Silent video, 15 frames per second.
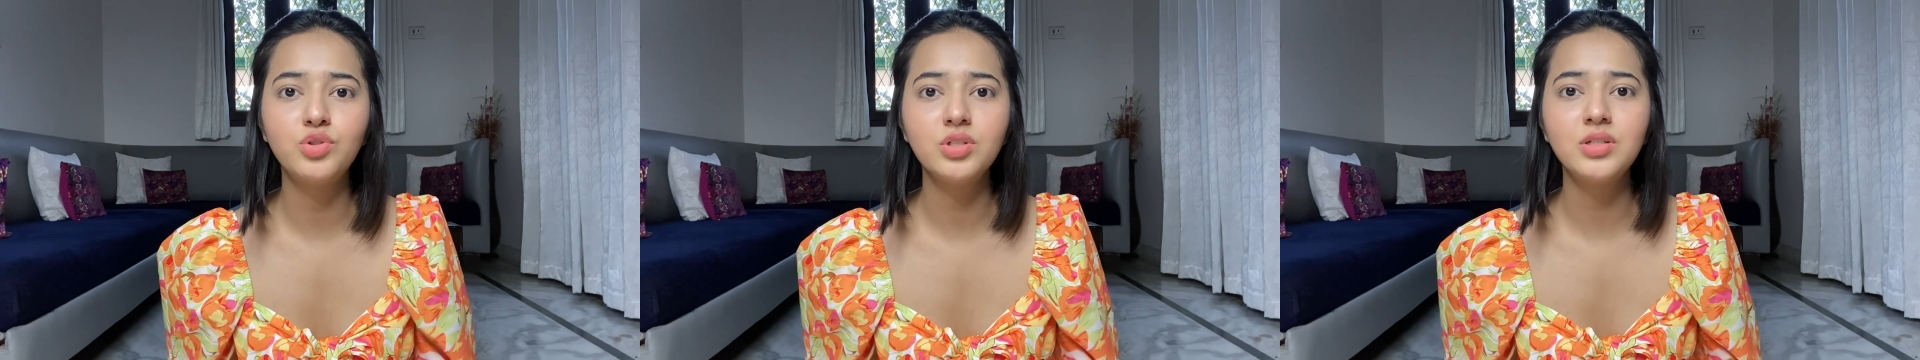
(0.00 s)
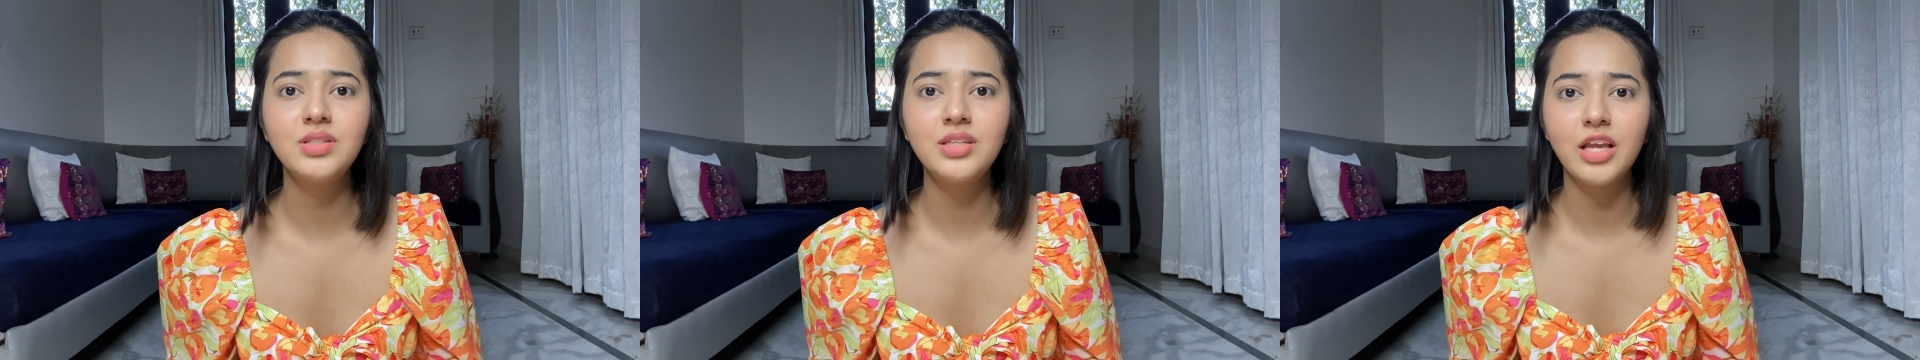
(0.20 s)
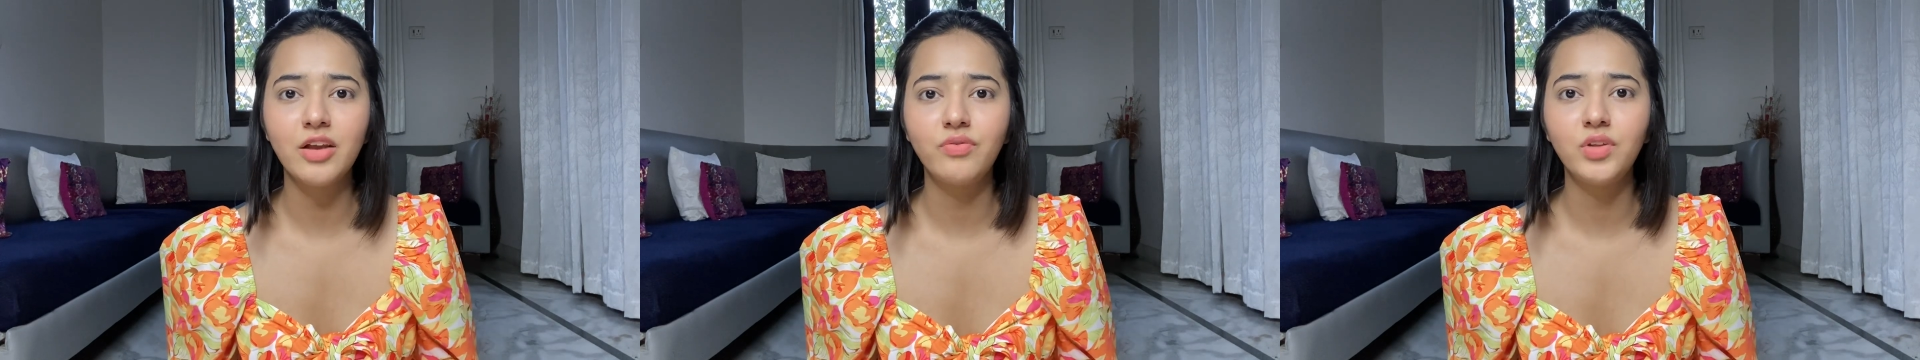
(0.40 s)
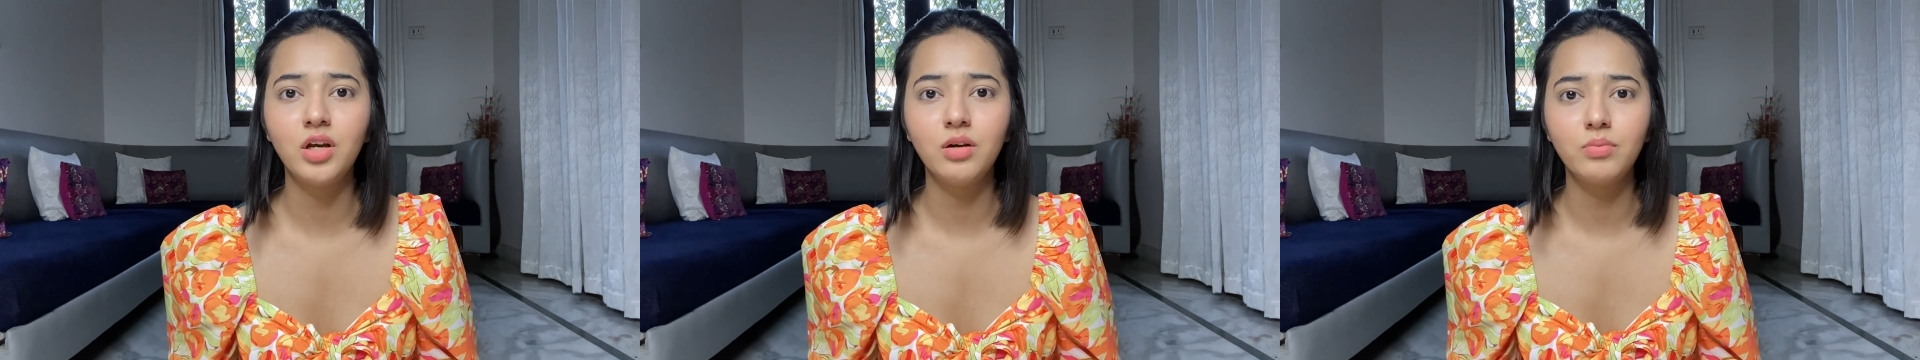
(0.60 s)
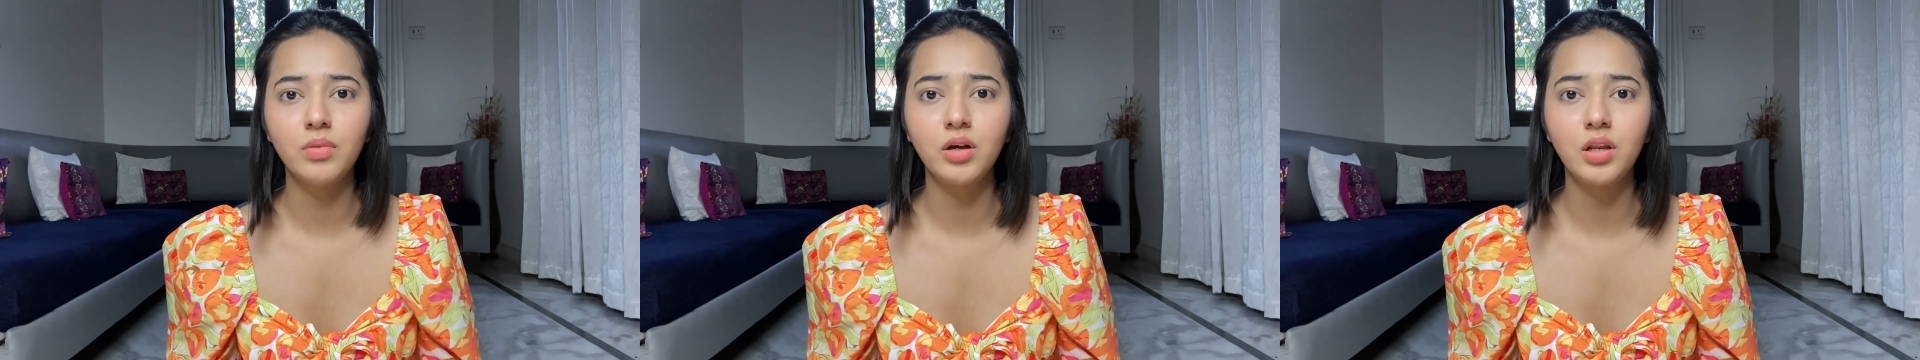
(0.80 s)
just save
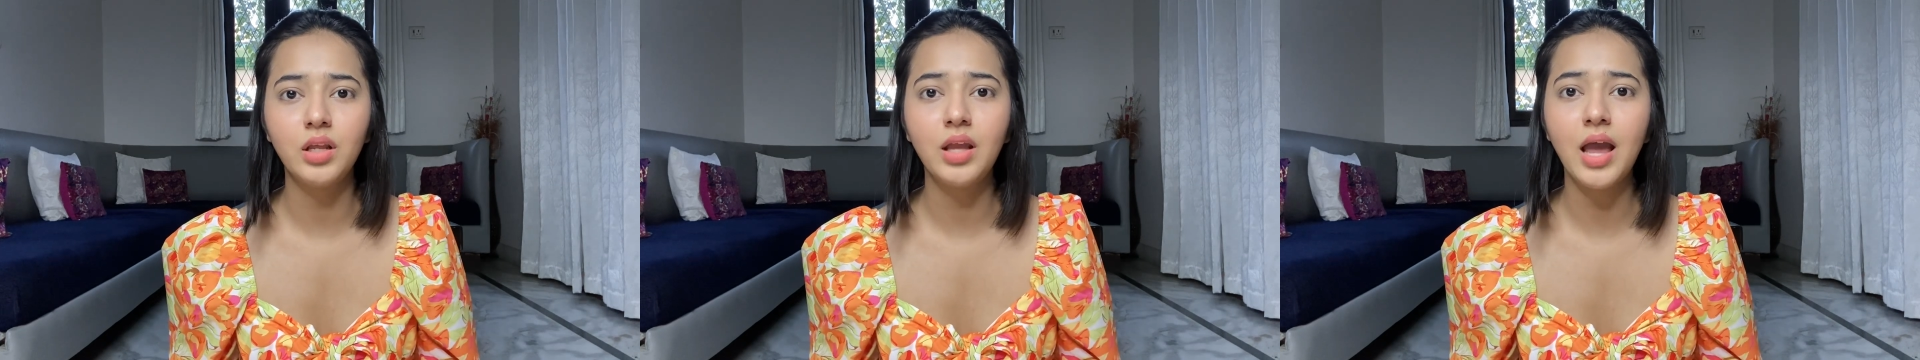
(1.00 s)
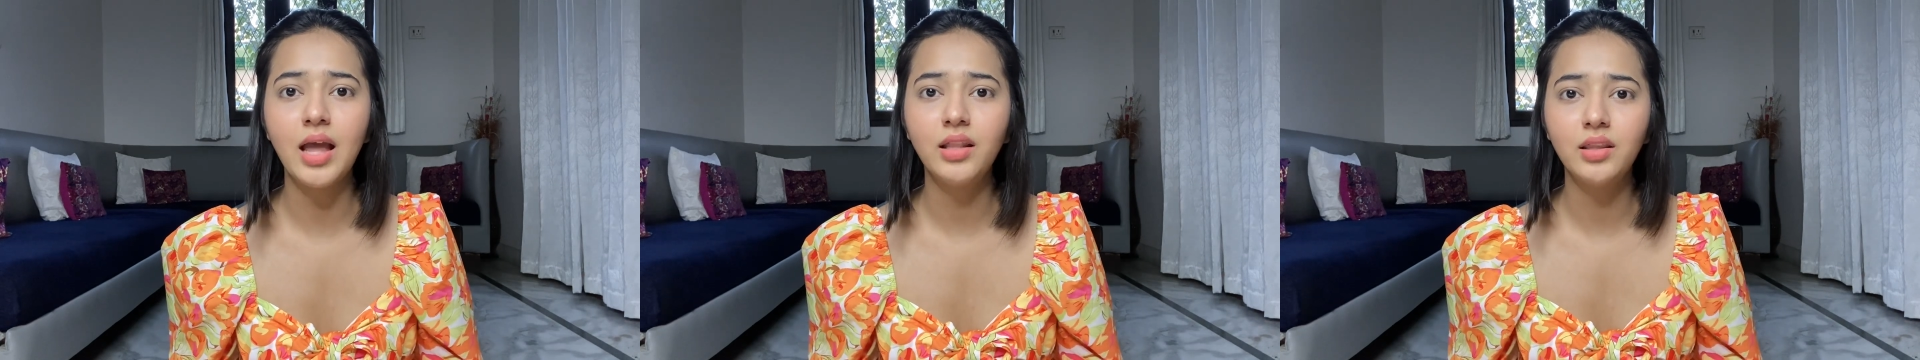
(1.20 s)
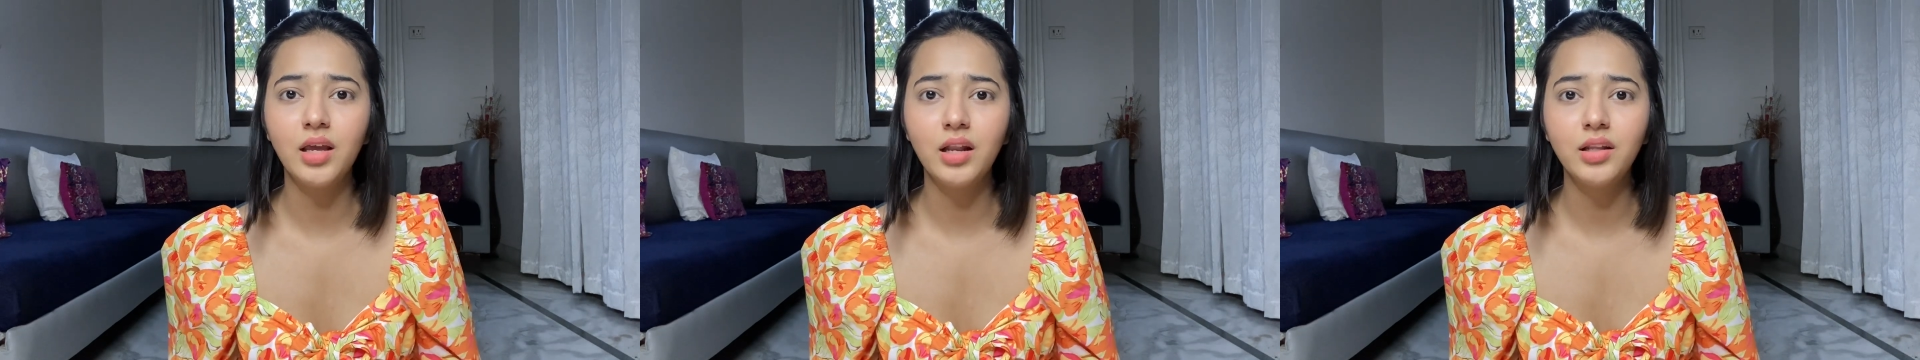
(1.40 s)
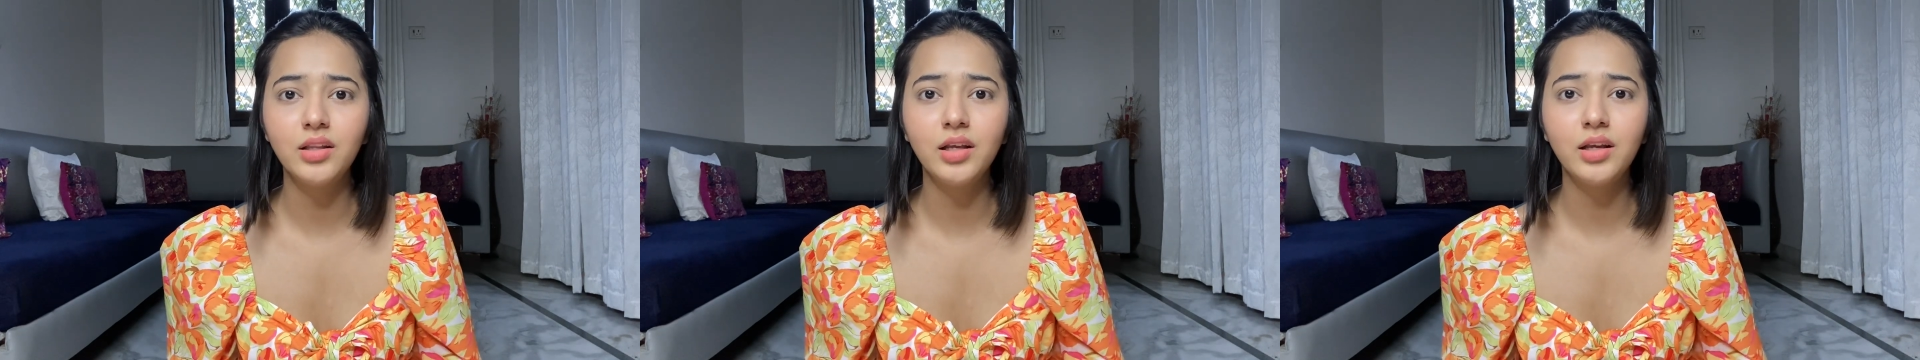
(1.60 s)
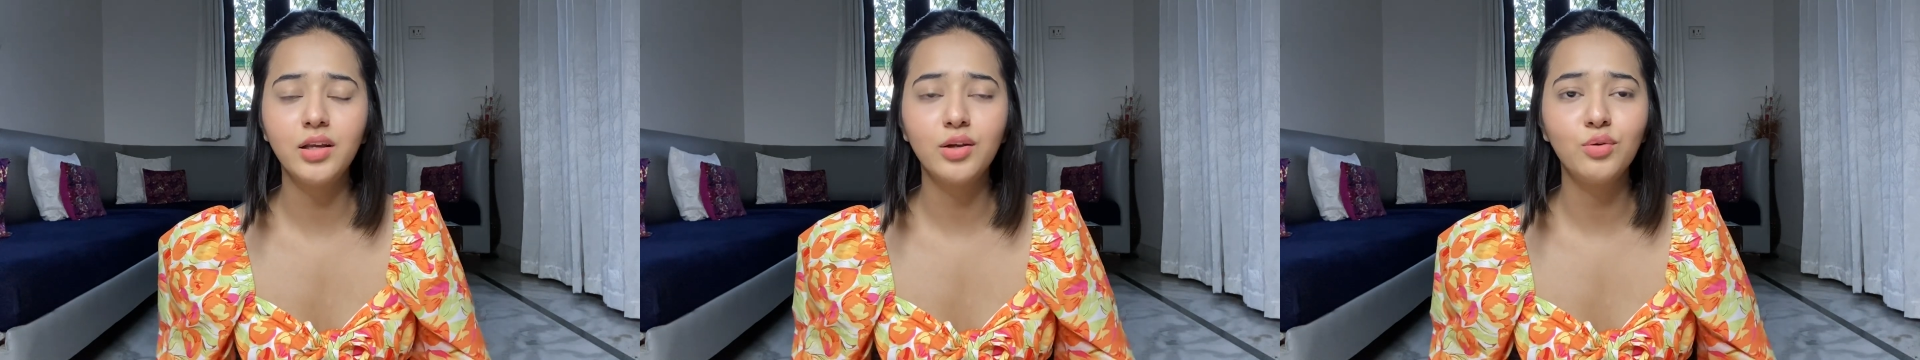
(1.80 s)
their money and then
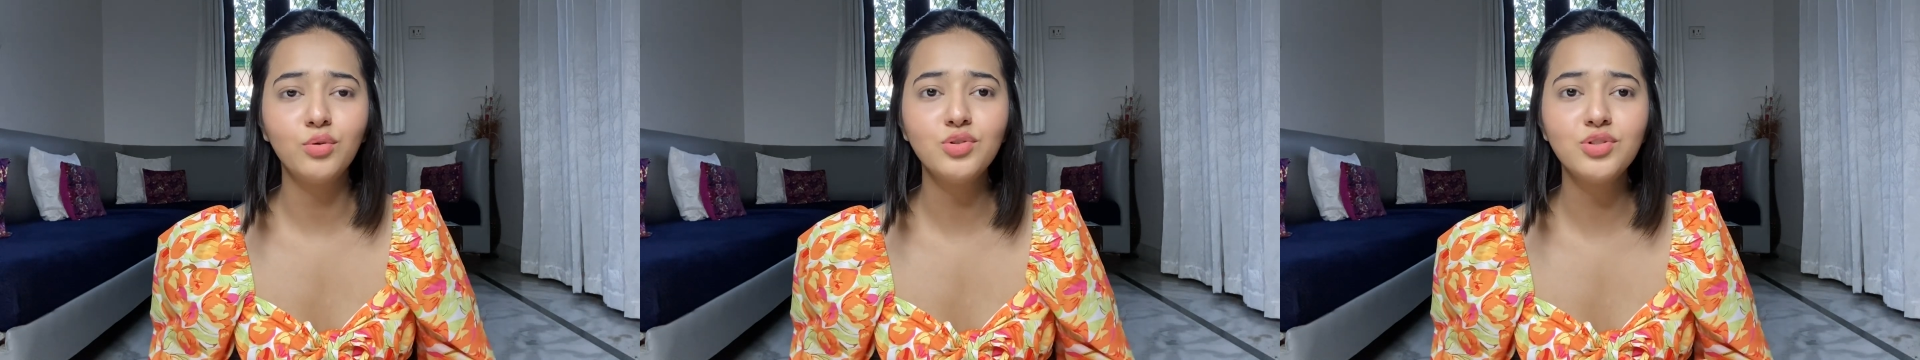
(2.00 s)
they, you know,